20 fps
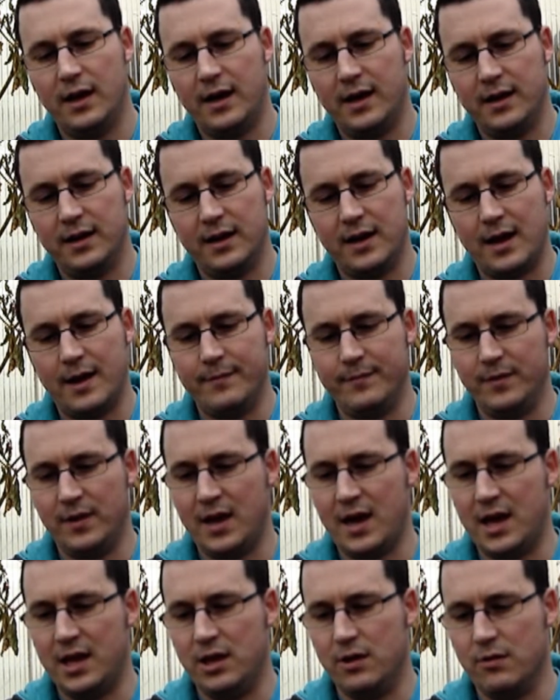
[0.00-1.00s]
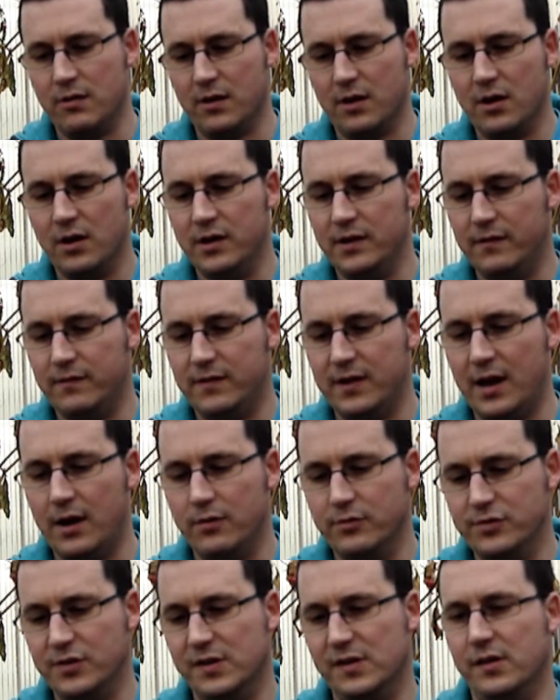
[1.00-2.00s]
and yeah, you can kind of
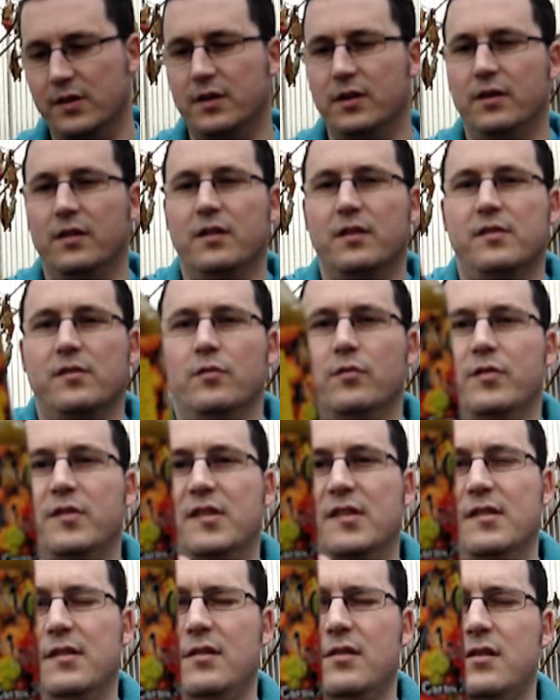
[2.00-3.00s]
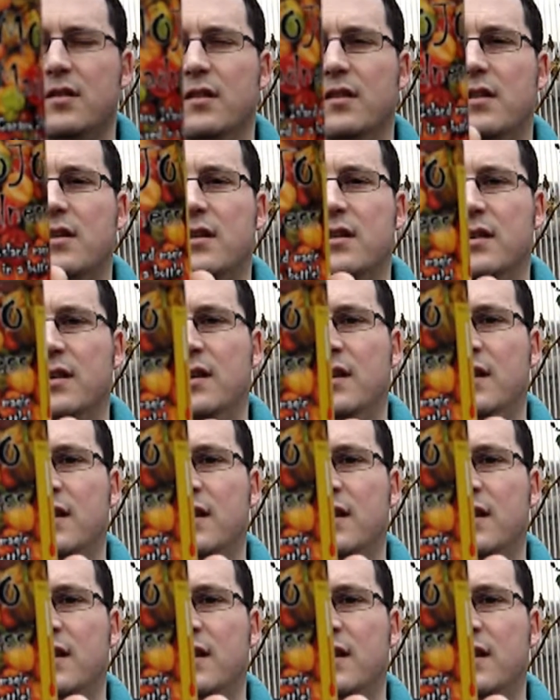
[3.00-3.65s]
tell just looking at the sauces. Look at the